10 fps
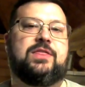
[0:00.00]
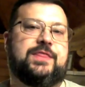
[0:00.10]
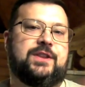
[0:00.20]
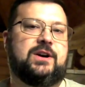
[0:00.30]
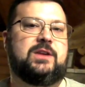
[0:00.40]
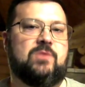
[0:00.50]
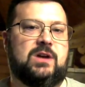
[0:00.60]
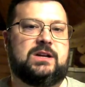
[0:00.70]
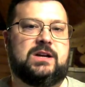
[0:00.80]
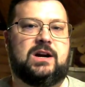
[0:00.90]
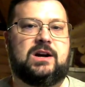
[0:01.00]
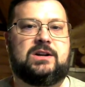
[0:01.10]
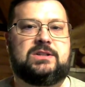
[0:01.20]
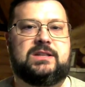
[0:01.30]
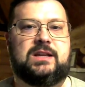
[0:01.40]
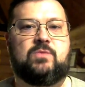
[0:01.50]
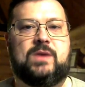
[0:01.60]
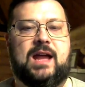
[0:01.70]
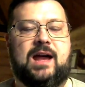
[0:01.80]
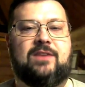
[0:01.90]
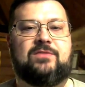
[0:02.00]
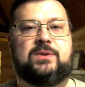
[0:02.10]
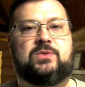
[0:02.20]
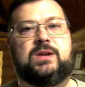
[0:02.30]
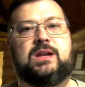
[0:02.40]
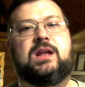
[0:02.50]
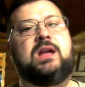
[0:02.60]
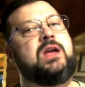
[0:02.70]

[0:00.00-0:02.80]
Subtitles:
31 cards that we have between